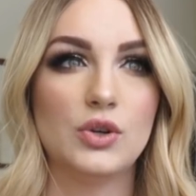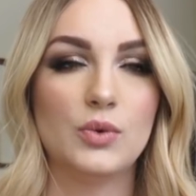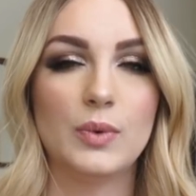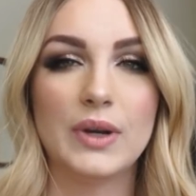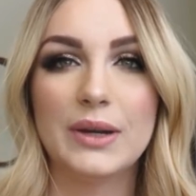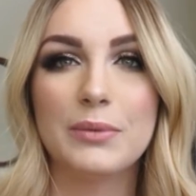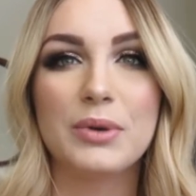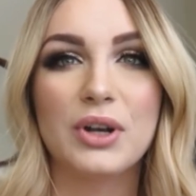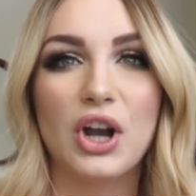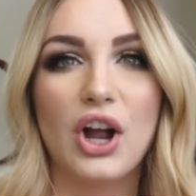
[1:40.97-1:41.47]

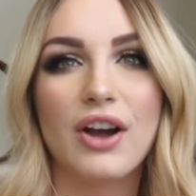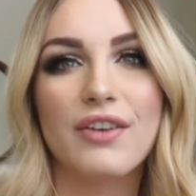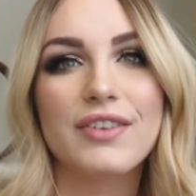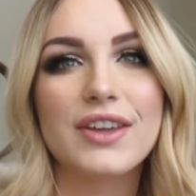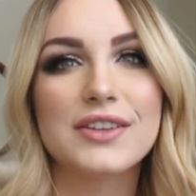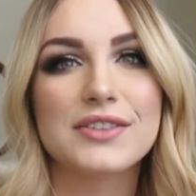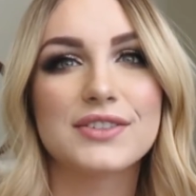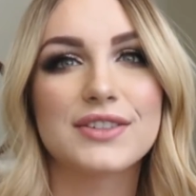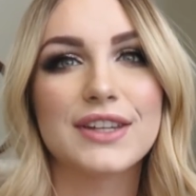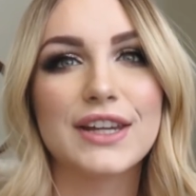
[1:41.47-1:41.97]
we were
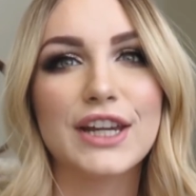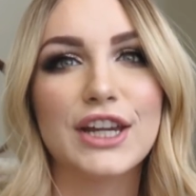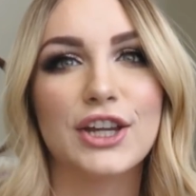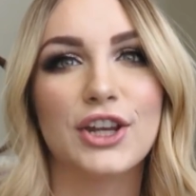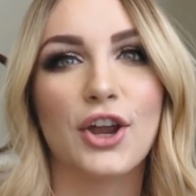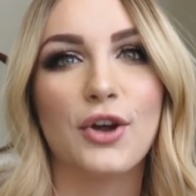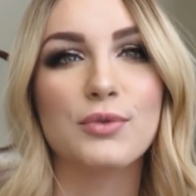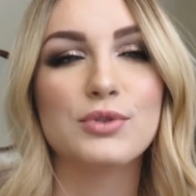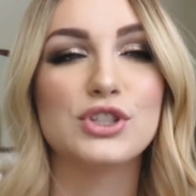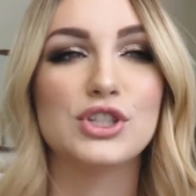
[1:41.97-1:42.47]
obviously,
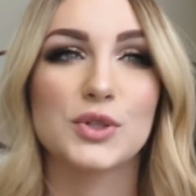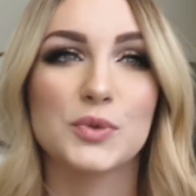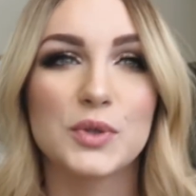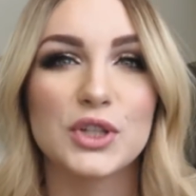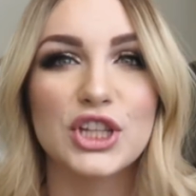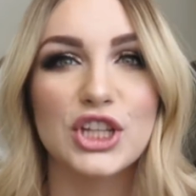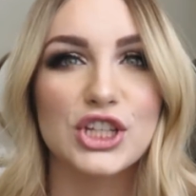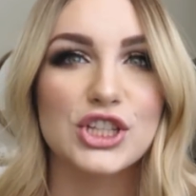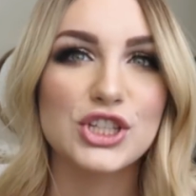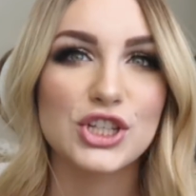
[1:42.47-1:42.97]

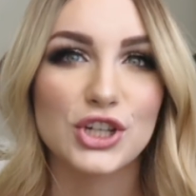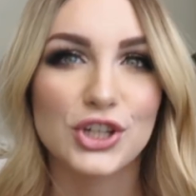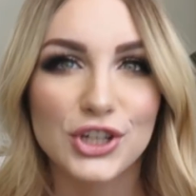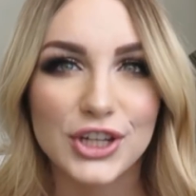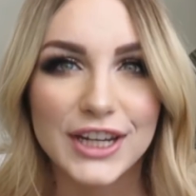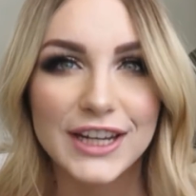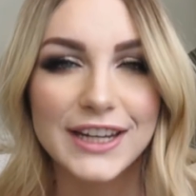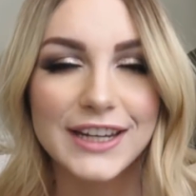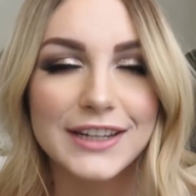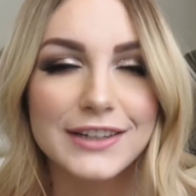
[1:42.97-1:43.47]
doing the
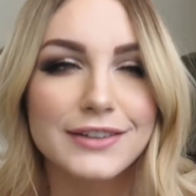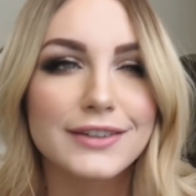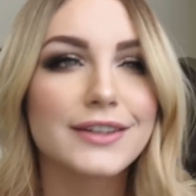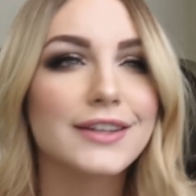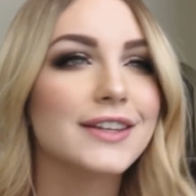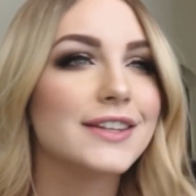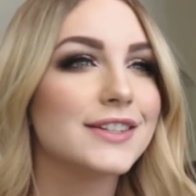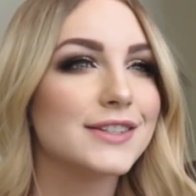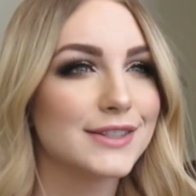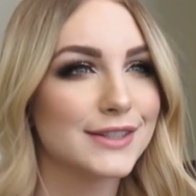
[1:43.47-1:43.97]
dirty
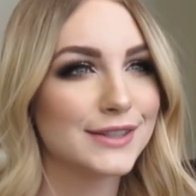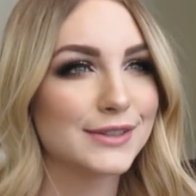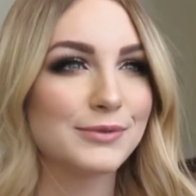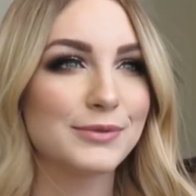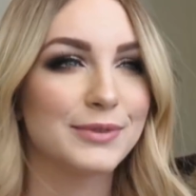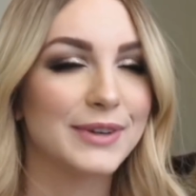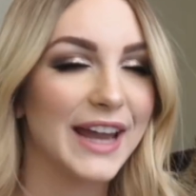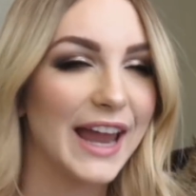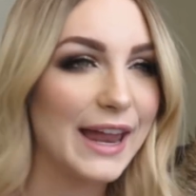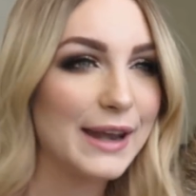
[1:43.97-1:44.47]
because
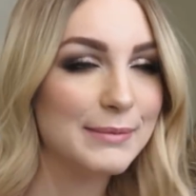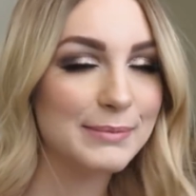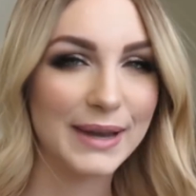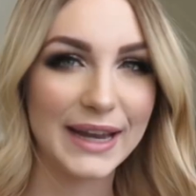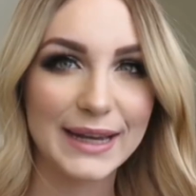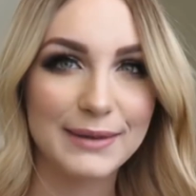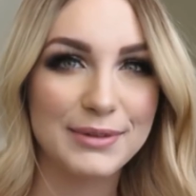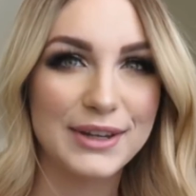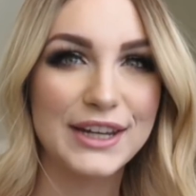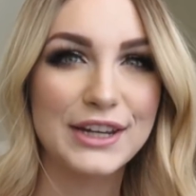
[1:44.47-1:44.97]
we had a
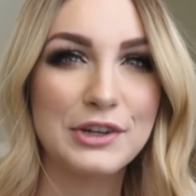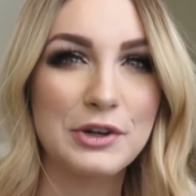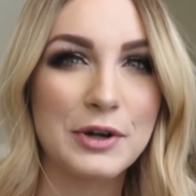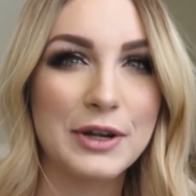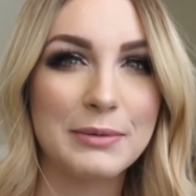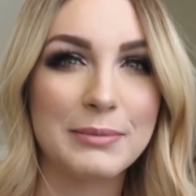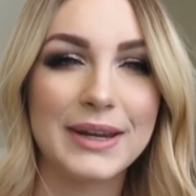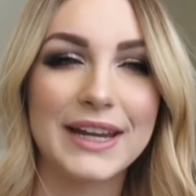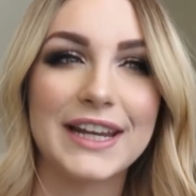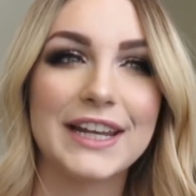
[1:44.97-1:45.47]
baby, you know
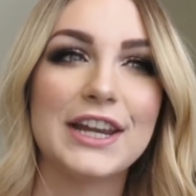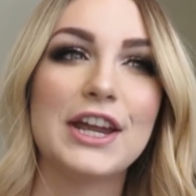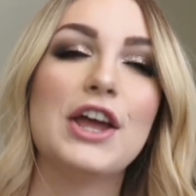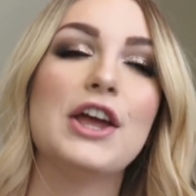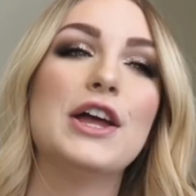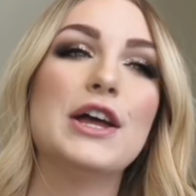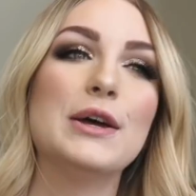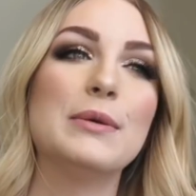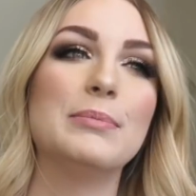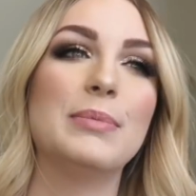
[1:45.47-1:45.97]
what I mean,
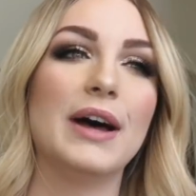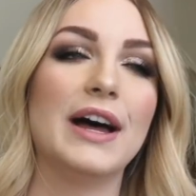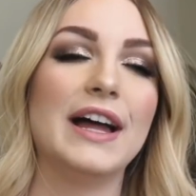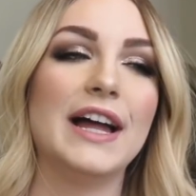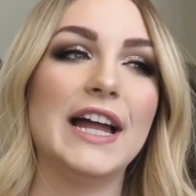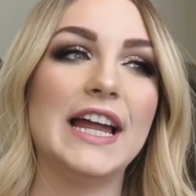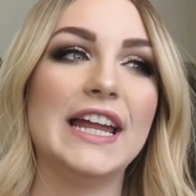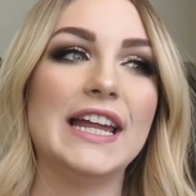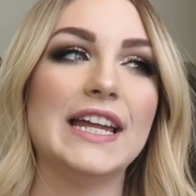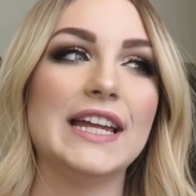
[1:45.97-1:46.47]

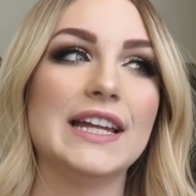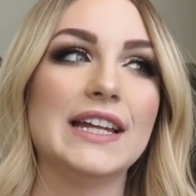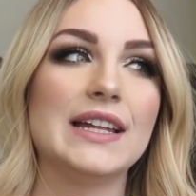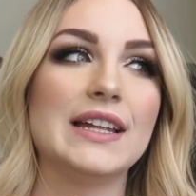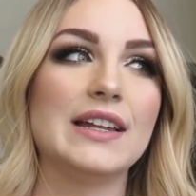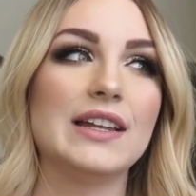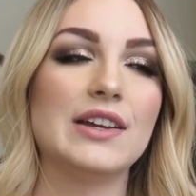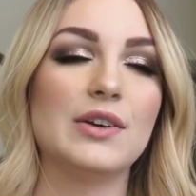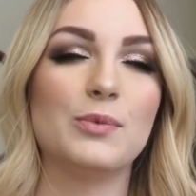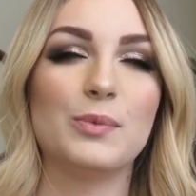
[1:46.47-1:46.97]
but
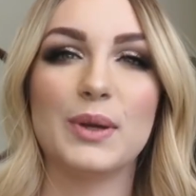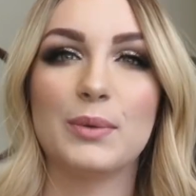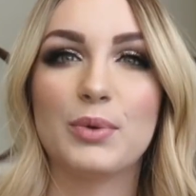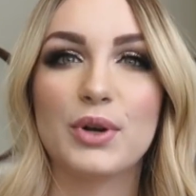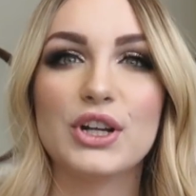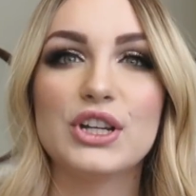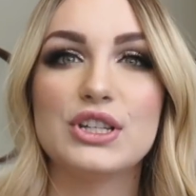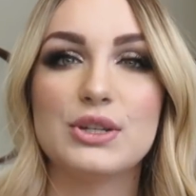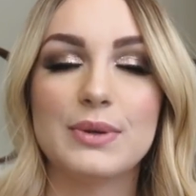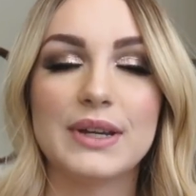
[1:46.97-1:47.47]
we
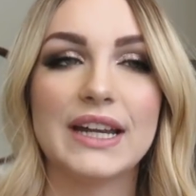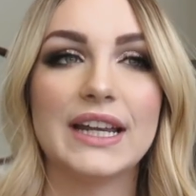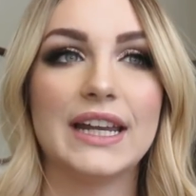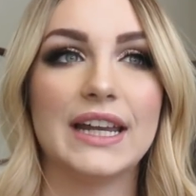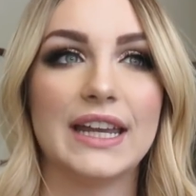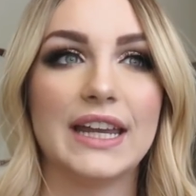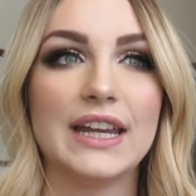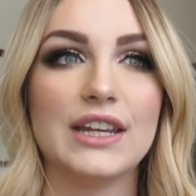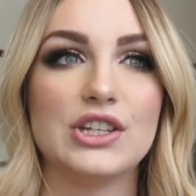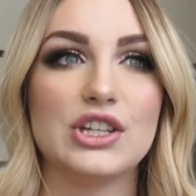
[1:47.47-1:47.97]
weren't doing
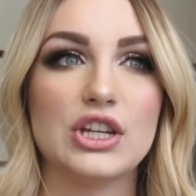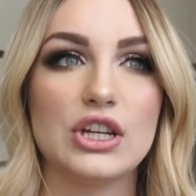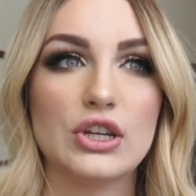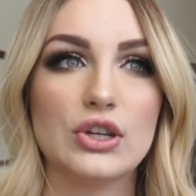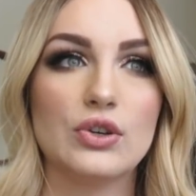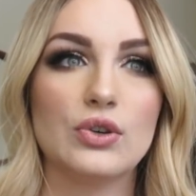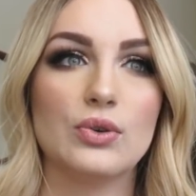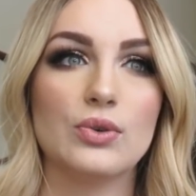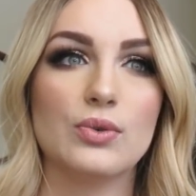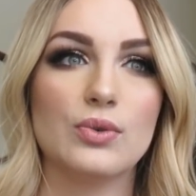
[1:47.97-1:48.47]
anything
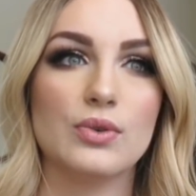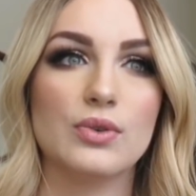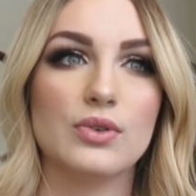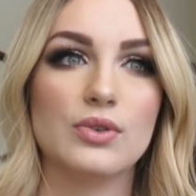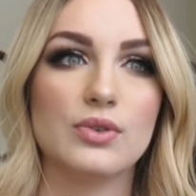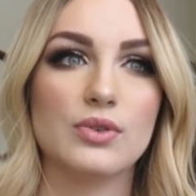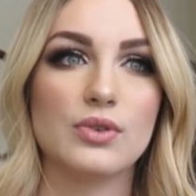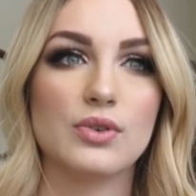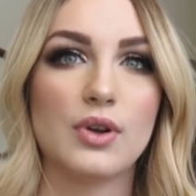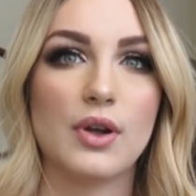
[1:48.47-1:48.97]
to
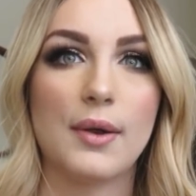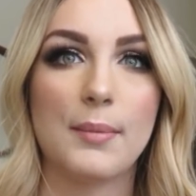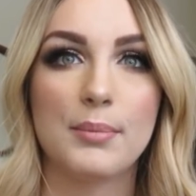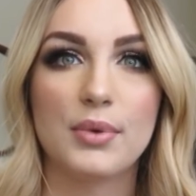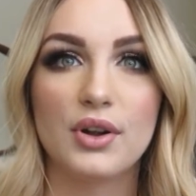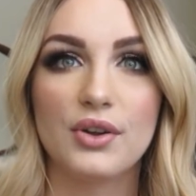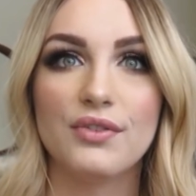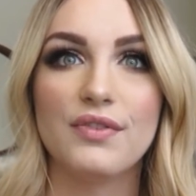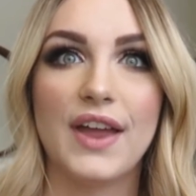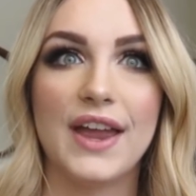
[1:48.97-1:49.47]

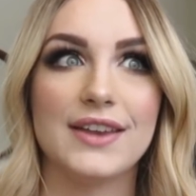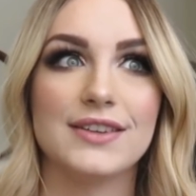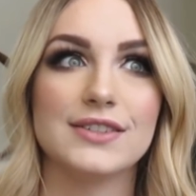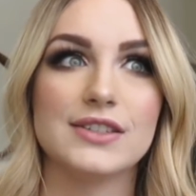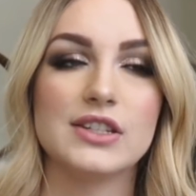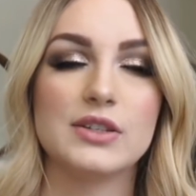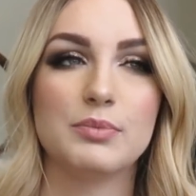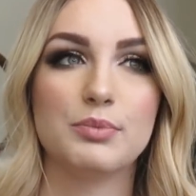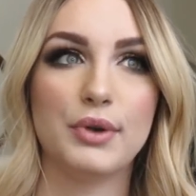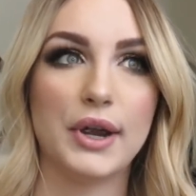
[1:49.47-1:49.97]

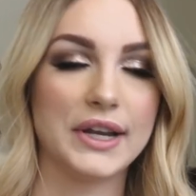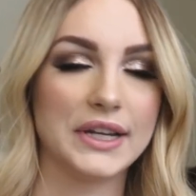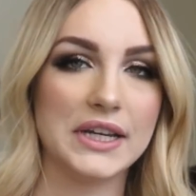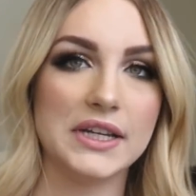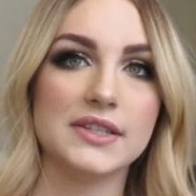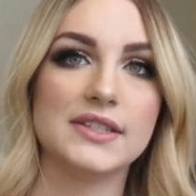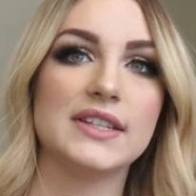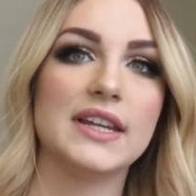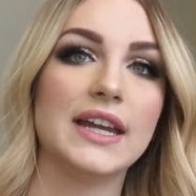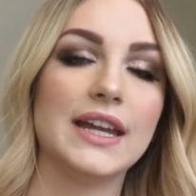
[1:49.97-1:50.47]
prevent
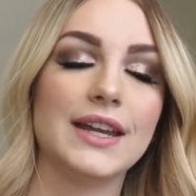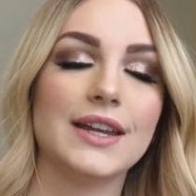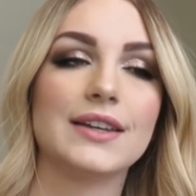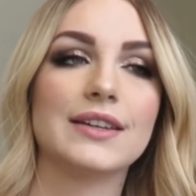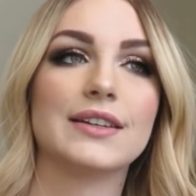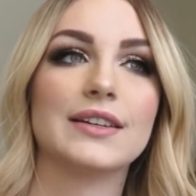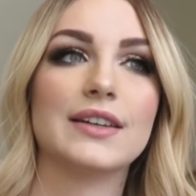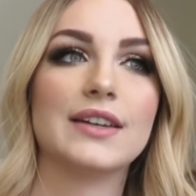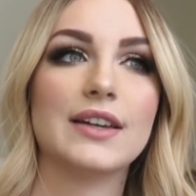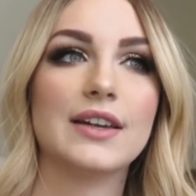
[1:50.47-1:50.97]
pregnancy,